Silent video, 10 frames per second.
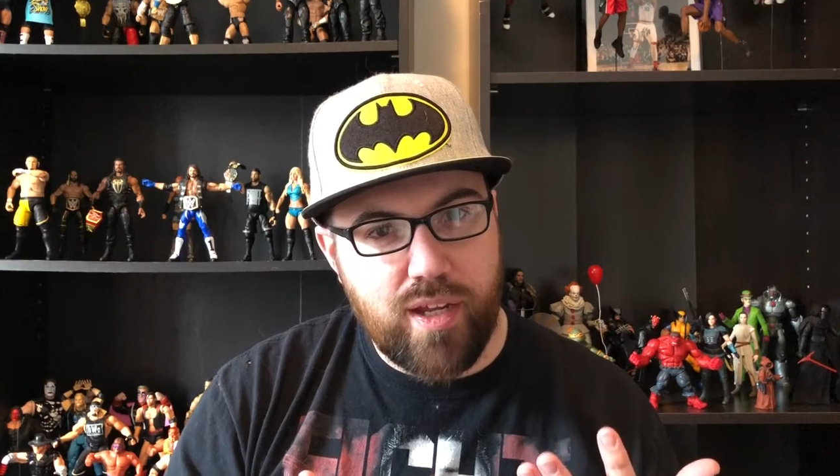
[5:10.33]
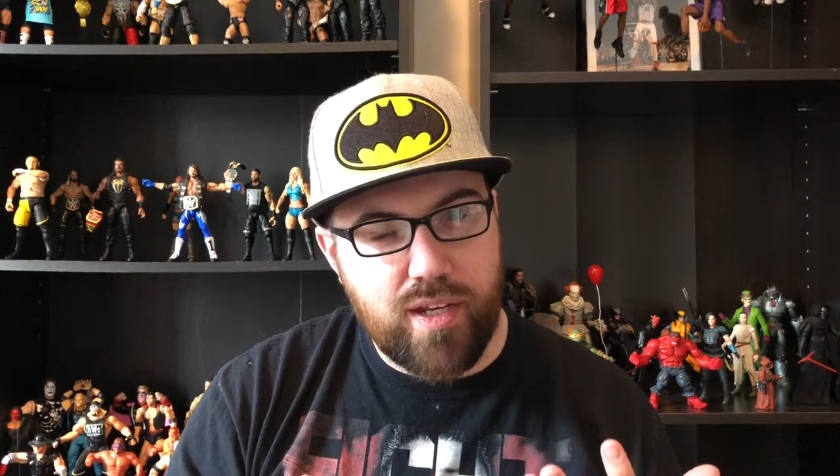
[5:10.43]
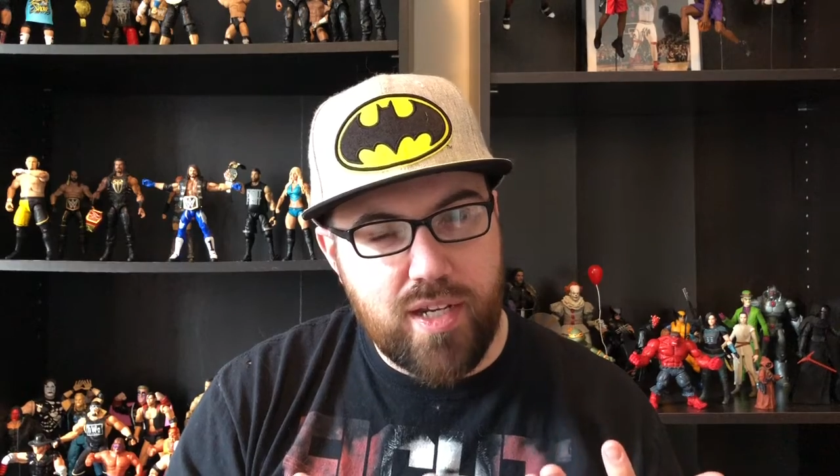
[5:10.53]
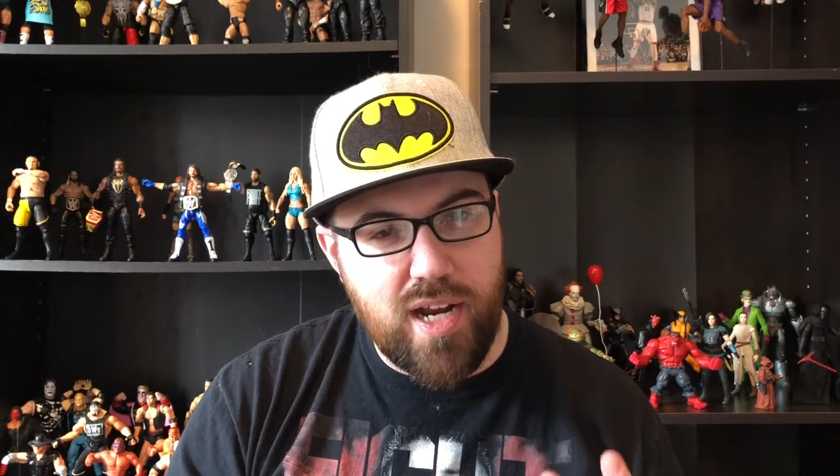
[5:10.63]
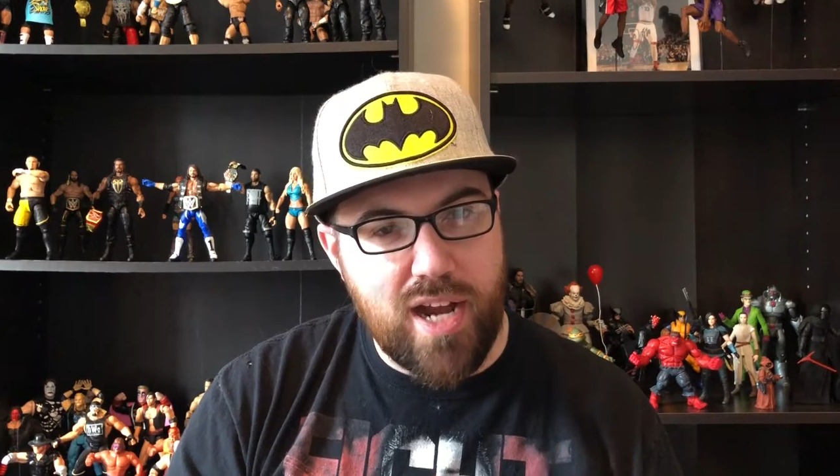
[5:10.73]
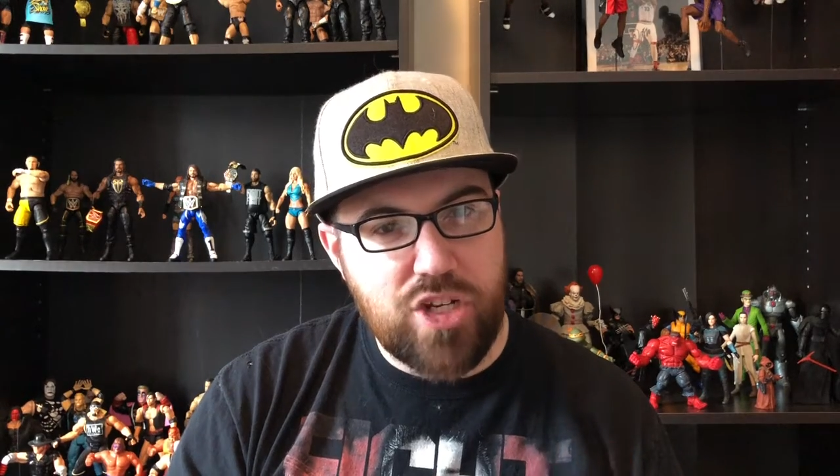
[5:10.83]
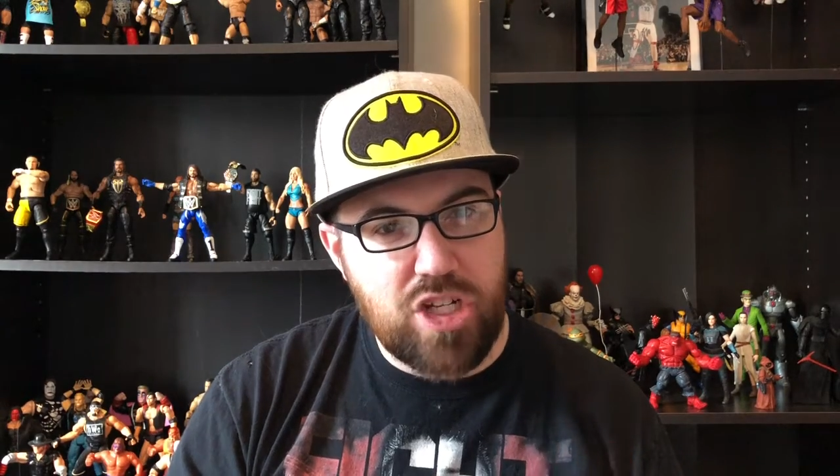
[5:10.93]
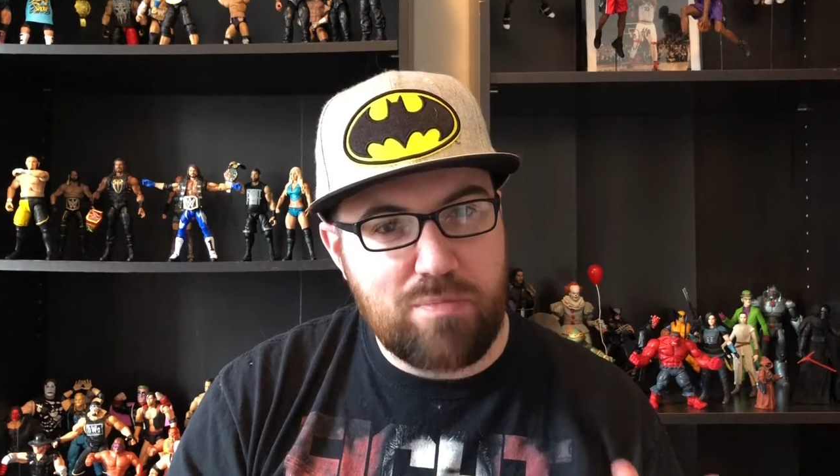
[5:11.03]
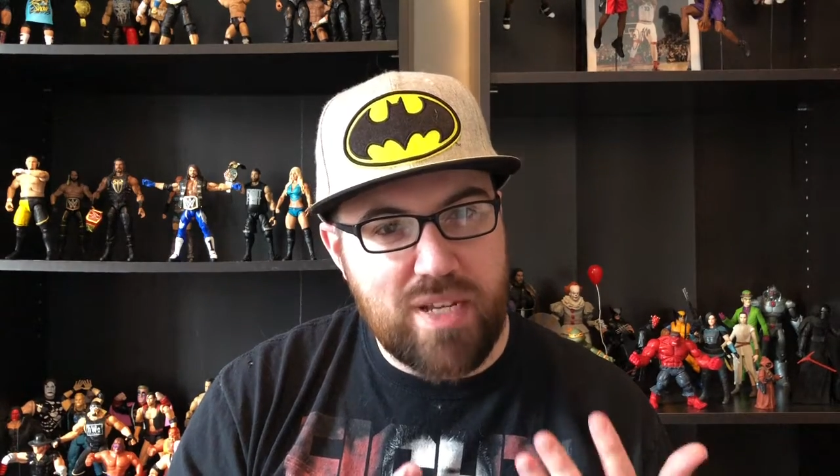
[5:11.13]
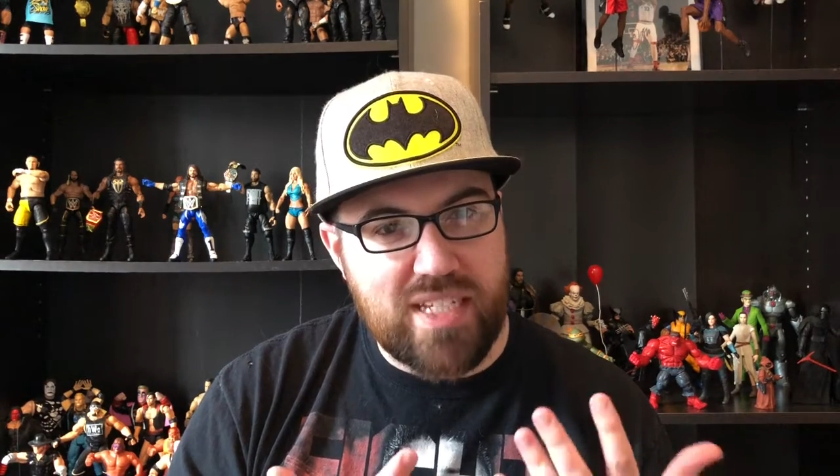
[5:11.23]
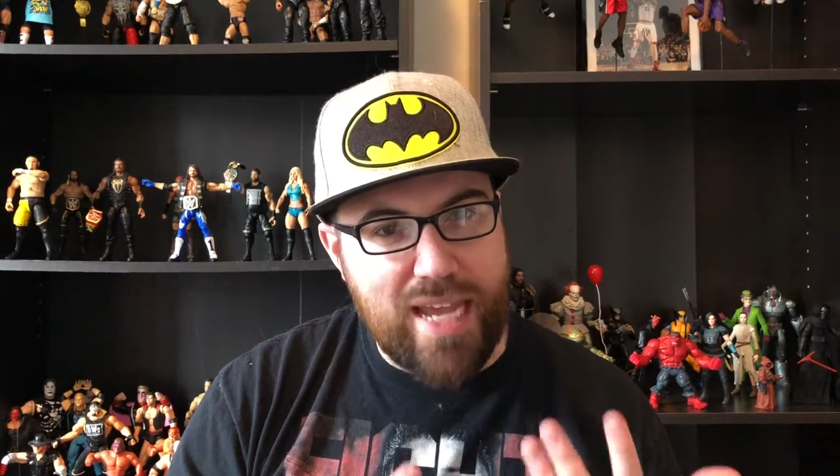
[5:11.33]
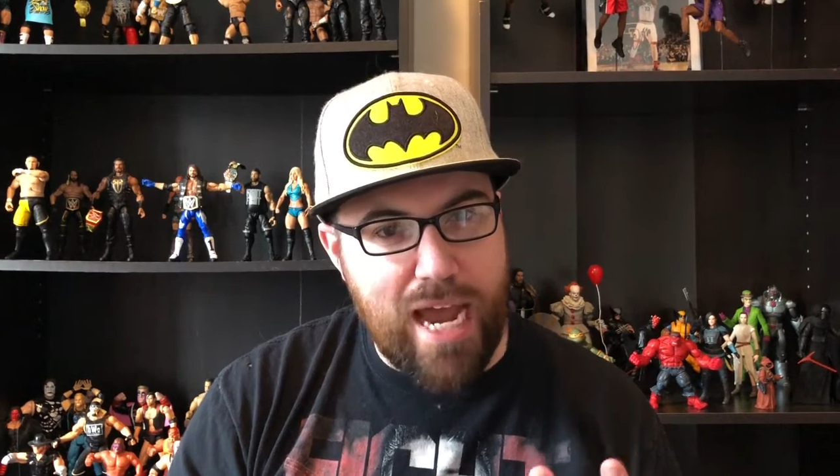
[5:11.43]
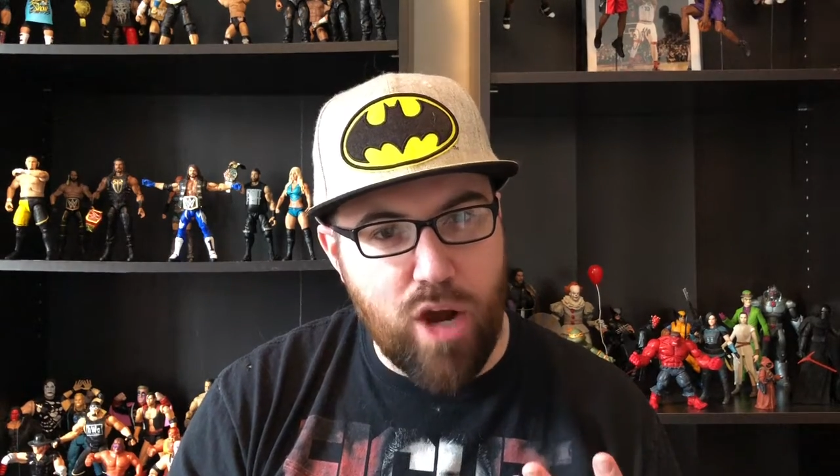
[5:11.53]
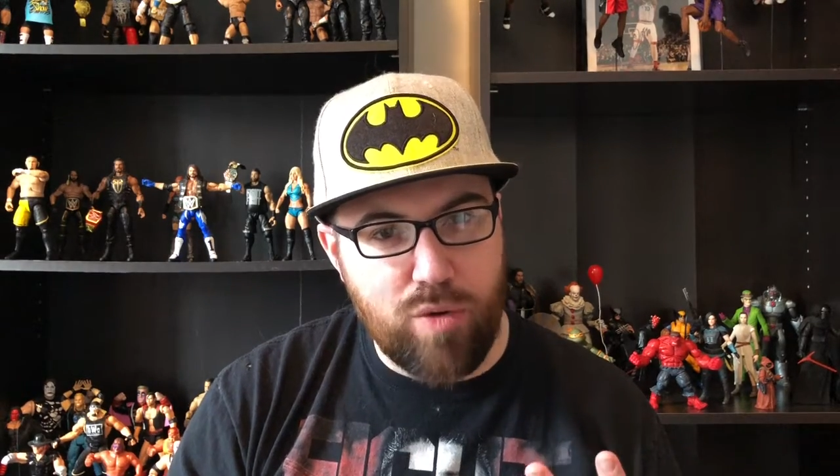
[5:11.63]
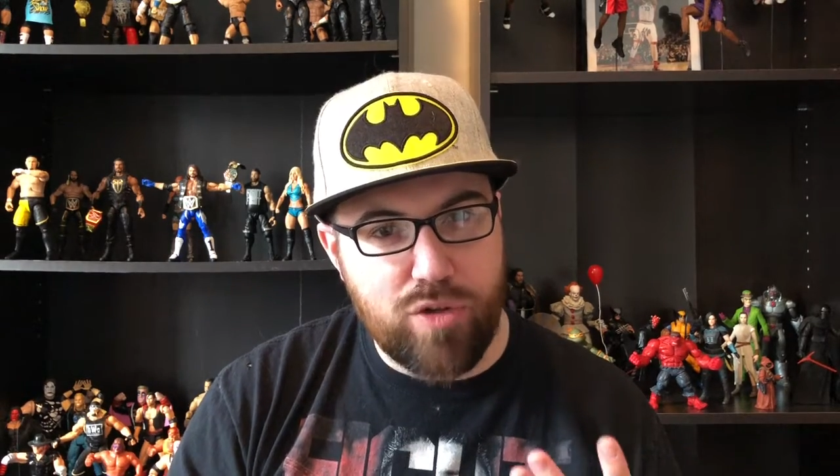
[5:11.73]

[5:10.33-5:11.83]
Did I just miscount